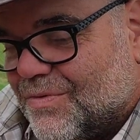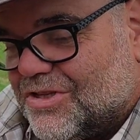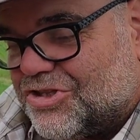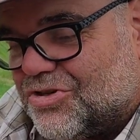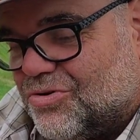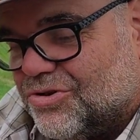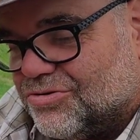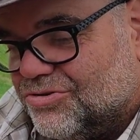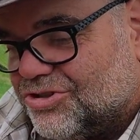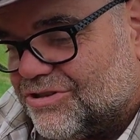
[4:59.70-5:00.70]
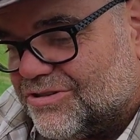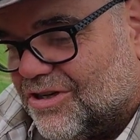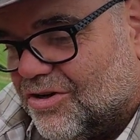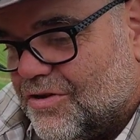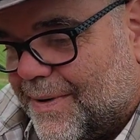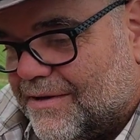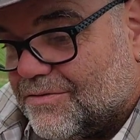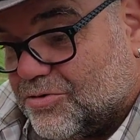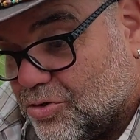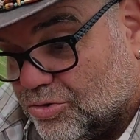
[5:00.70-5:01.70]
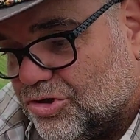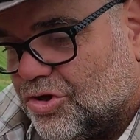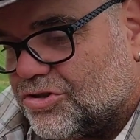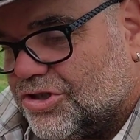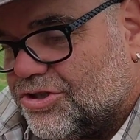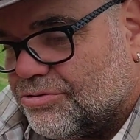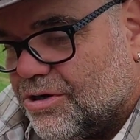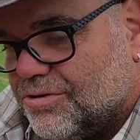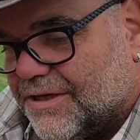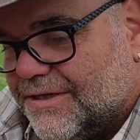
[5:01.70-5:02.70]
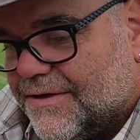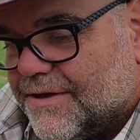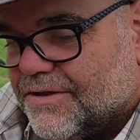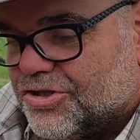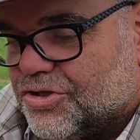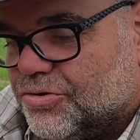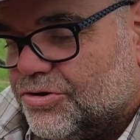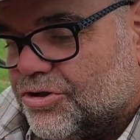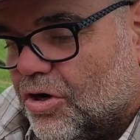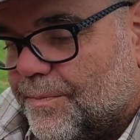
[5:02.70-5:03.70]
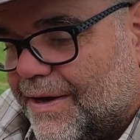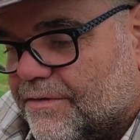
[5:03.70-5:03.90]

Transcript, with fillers: well, the soils on the mountain, called the Dr. Tarolli, the soils on